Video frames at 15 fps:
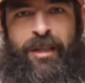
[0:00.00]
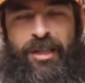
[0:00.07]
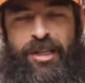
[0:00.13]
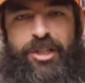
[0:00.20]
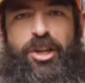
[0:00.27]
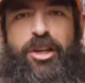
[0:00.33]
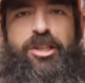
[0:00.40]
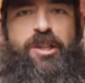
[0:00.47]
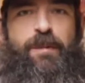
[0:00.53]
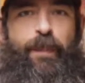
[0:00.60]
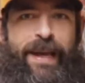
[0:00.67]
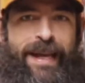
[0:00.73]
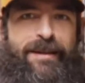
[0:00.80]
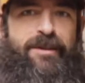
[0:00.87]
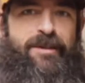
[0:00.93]
to just
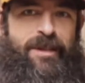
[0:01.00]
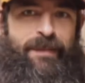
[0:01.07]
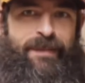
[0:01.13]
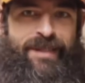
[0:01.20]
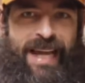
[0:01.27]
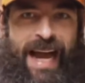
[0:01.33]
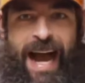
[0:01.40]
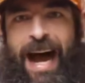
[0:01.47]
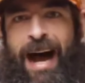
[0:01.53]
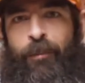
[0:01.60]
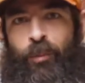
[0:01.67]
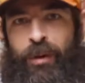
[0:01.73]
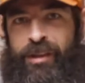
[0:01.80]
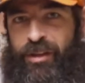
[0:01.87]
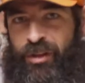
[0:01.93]
spend some
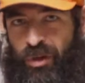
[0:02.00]
time with